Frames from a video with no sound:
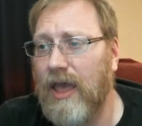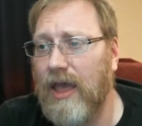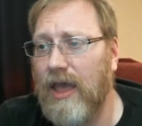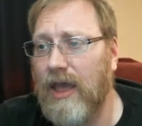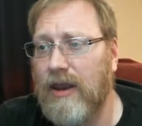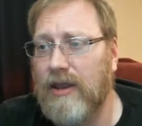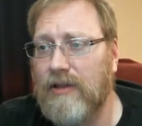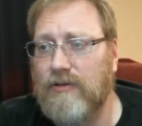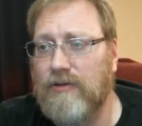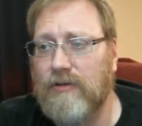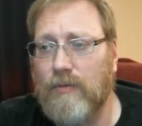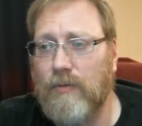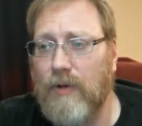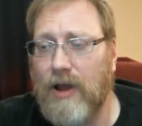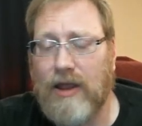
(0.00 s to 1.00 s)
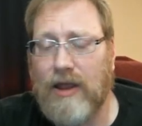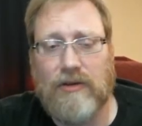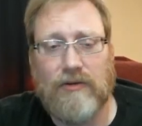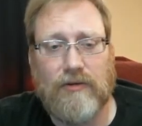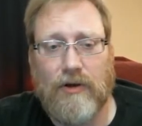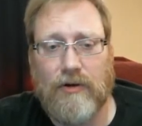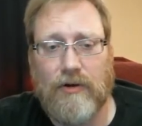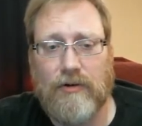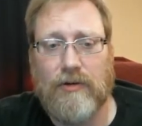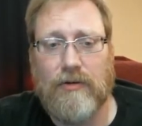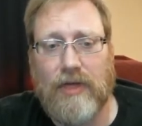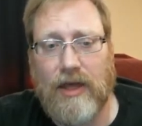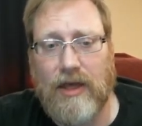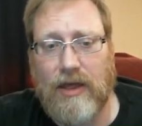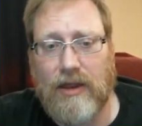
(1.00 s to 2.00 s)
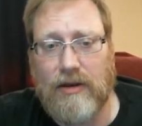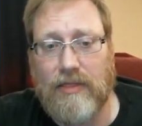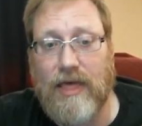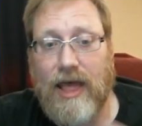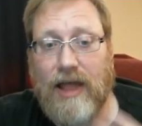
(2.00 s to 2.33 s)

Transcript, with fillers: And it's in red to show you that